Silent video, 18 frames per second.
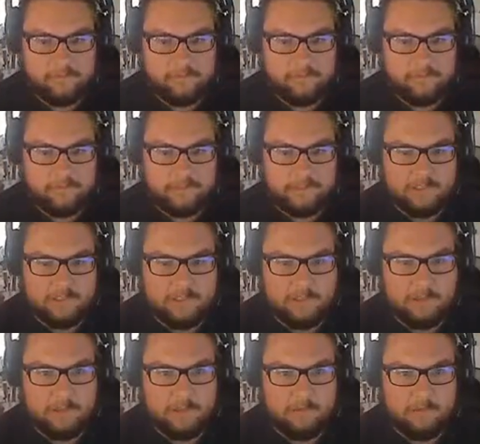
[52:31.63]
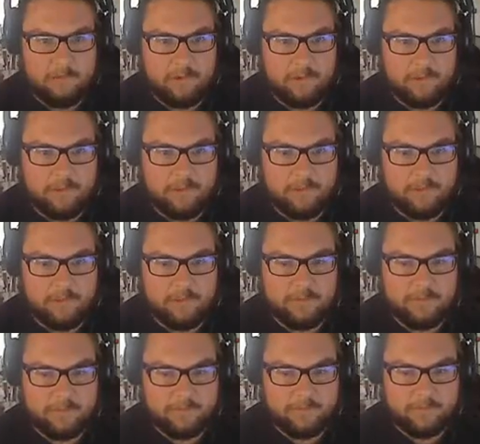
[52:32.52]
Still being poisoned.
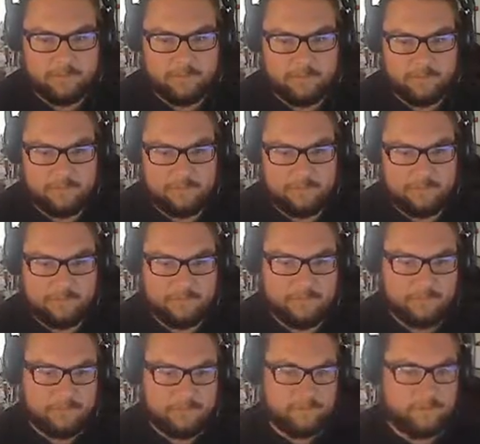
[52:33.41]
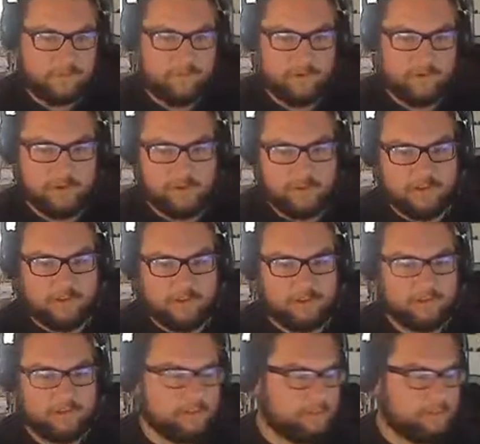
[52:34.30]
More heals.